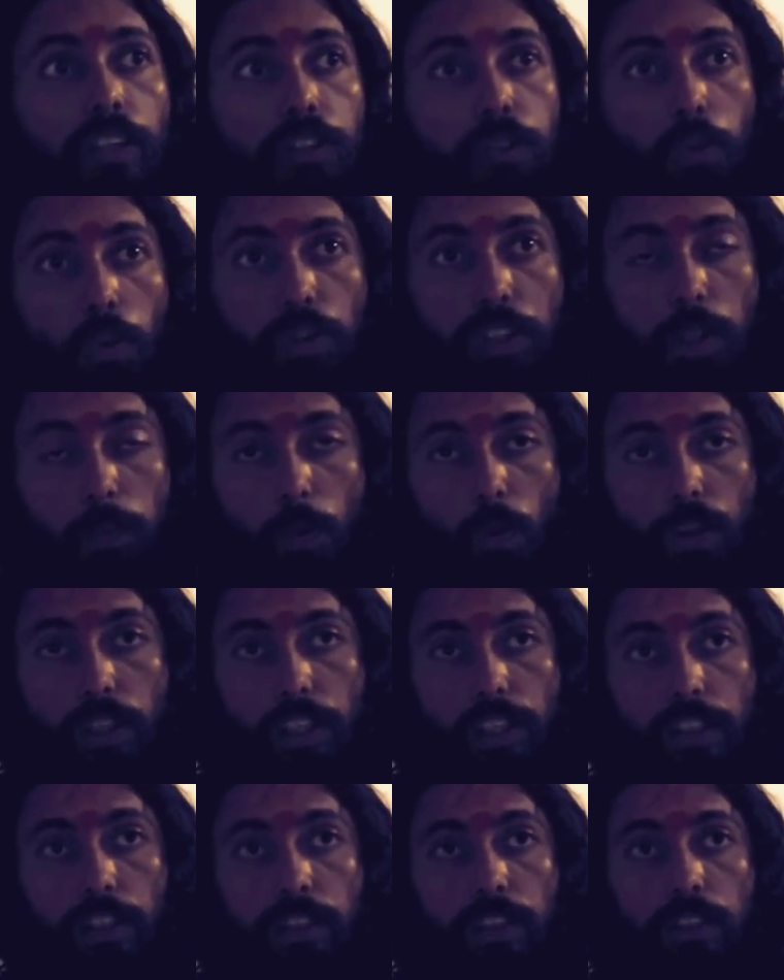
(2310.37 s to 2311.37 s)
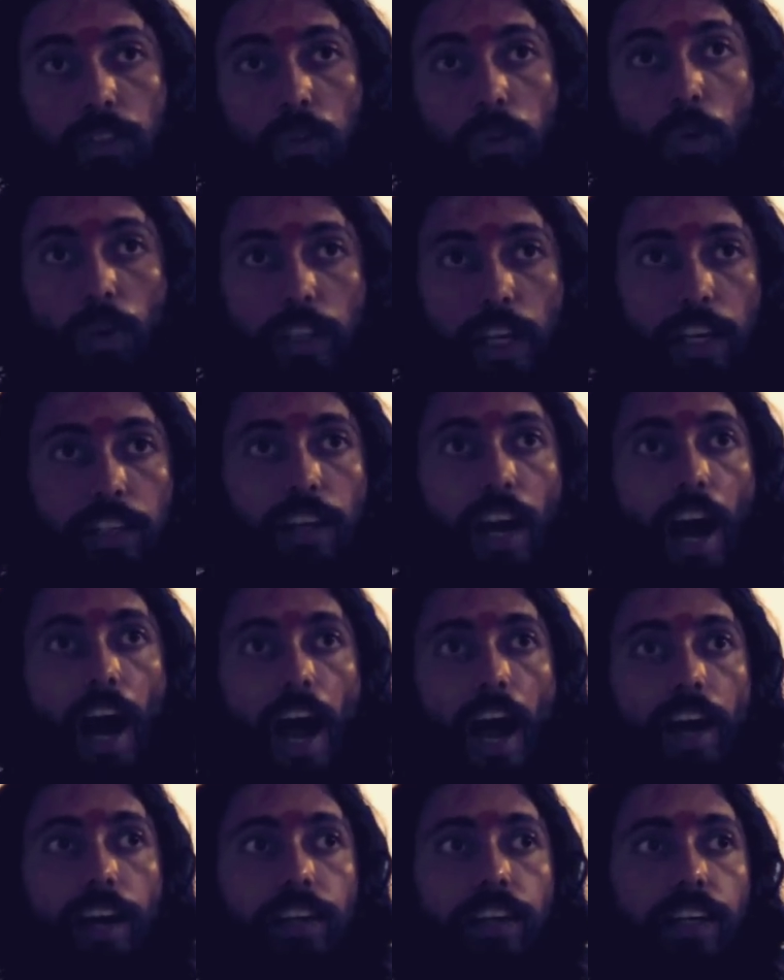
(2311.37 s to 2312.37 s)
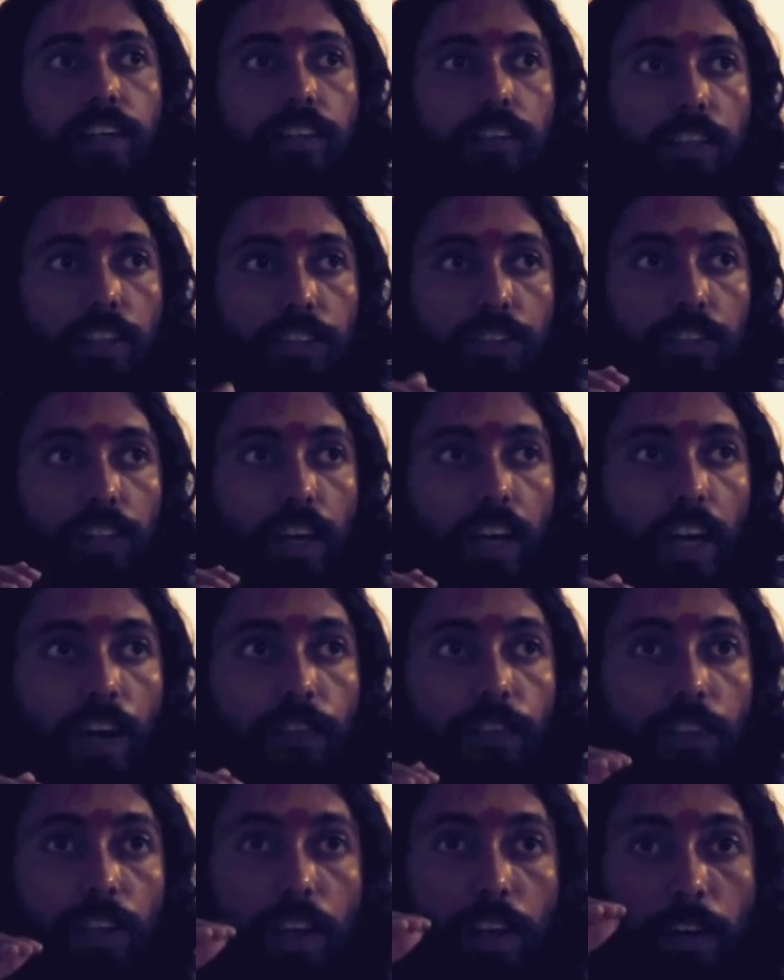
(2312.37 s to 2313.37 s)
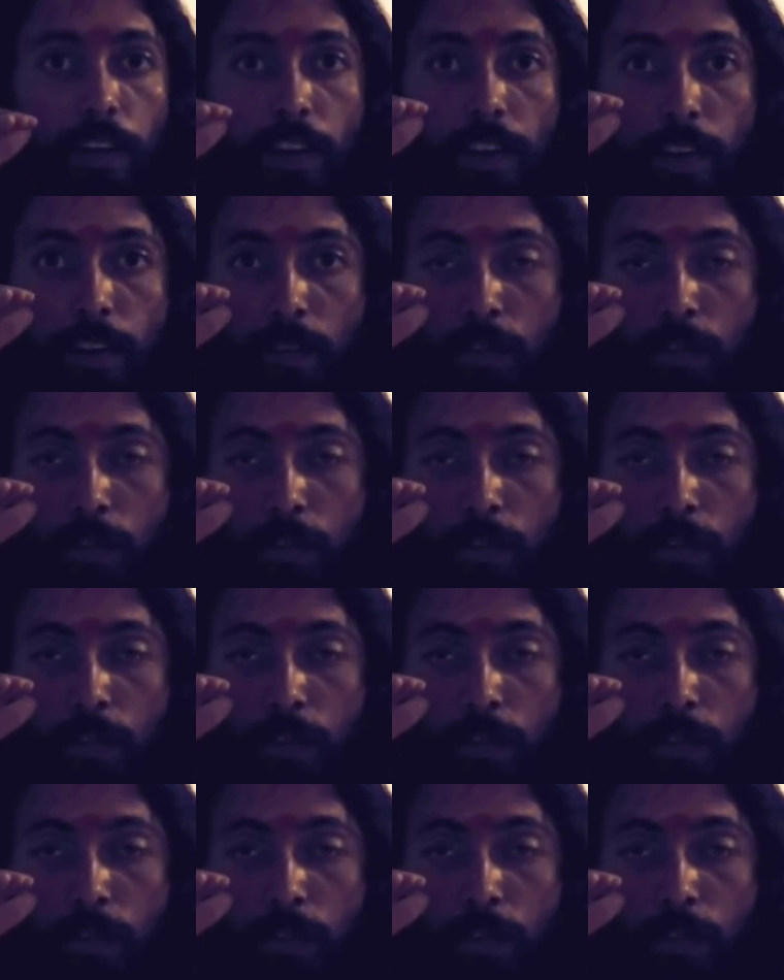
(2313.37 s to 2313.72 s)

news reportings, so that I at least have the